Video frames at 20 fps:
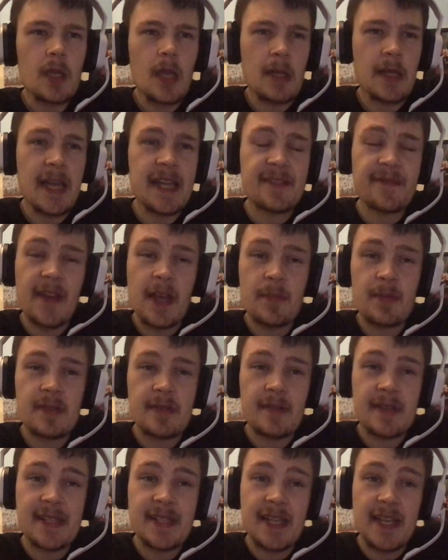The last five
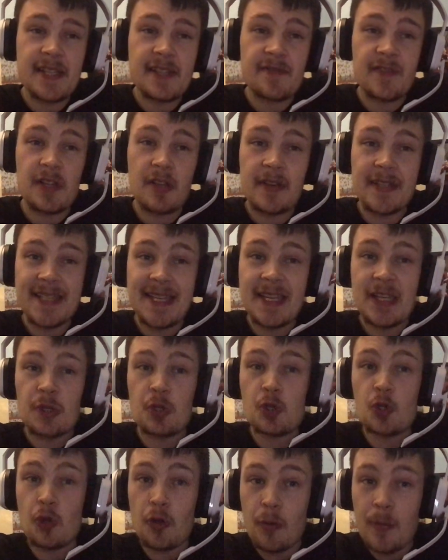between the sides of the result, then
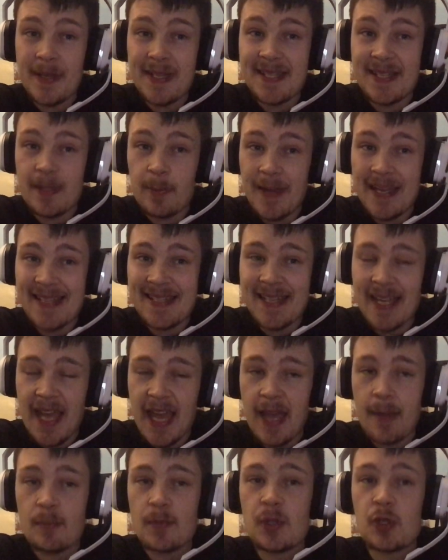2 wins to West
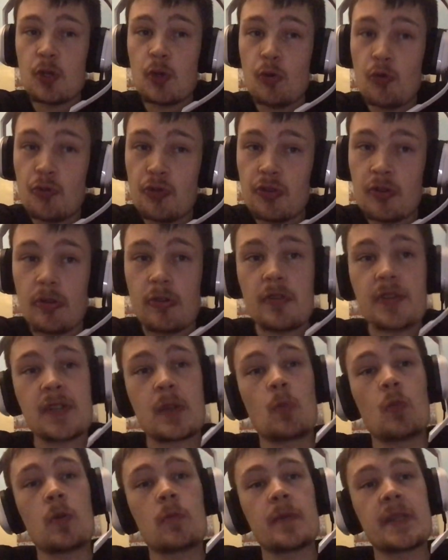Ham, 2 draws
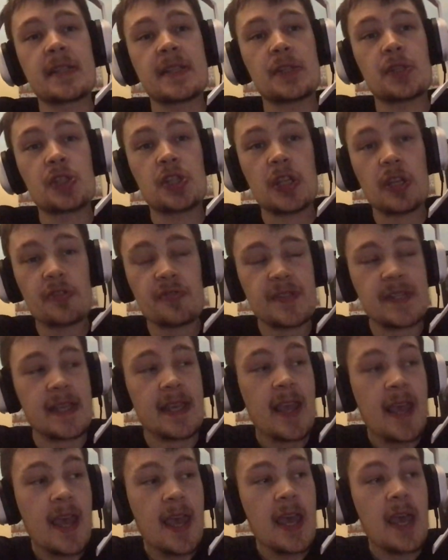and 1 win to Chelsea.